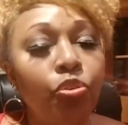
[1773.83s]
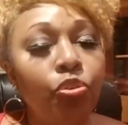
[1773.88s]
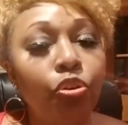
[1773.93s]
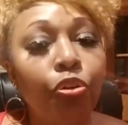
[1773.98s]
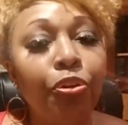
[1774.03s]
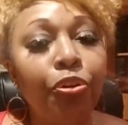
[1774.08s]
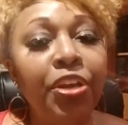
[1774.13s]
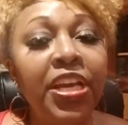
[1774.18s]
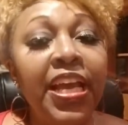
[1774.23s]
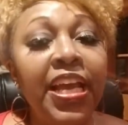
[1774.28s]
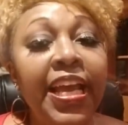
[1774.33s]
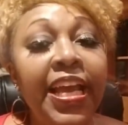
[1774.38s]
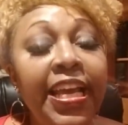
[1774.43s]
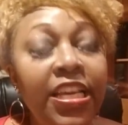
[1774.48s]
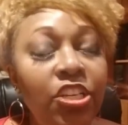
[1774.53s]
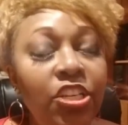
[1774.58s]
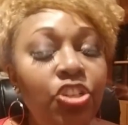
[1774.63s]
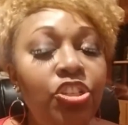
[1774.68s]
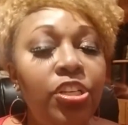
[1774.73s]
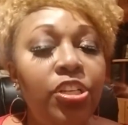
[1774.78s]
coming into a
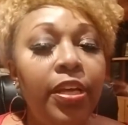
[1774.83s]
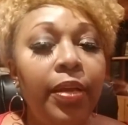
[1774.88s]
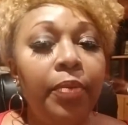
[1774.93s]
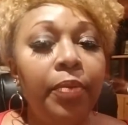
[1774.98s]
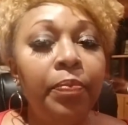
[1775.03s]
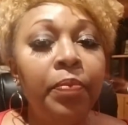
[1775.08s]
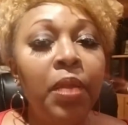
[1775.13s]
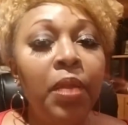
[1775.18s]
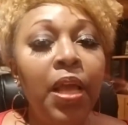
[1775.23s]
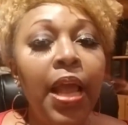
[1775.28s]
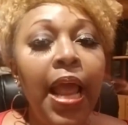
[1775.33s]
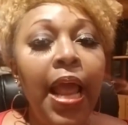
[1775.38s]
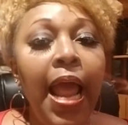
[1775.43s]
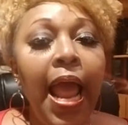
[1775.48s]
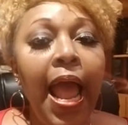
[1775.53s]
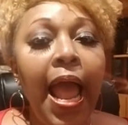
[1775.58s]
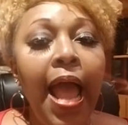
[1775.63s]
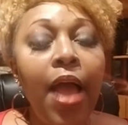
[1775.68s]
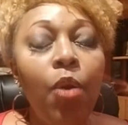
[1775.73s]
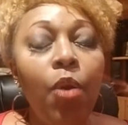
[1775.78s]
dissension
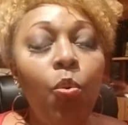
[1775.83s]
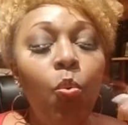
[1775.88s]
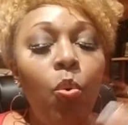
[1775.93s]
in